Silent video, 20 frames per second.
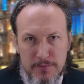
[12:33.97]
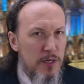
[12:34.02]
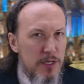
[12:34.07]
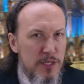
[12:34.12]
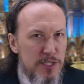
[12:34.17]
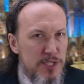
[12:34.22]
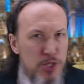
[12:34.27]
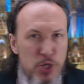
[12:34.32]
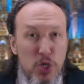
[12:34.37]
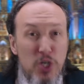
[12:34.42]

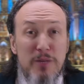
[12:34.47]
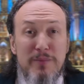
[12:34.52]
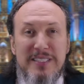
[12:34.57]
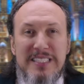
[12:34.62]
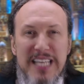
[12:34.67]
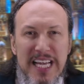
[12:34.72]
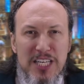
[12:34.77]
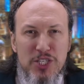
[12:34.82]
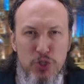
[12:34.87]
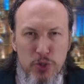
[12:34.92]

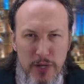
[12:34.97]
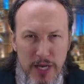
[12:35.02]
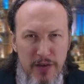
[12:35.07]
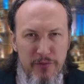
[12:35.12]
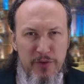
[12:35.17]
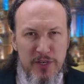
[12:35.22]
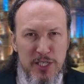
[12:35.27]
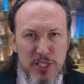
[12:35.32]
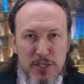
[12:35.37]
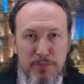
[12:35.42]
Circumstantial
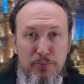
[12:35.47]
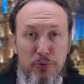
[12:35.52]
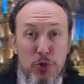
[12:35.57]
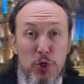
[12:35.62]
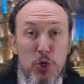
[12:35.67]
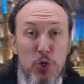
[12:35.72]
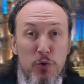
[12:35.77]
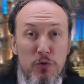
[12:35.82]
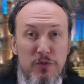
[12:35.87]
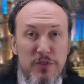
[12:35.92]
evidence
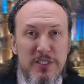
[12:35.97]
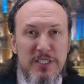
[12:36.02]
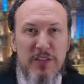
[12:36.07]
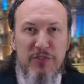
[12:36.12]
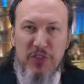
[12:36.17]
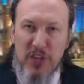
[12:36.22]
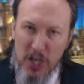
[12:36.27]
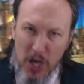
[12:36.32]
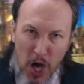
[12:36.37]
proves that the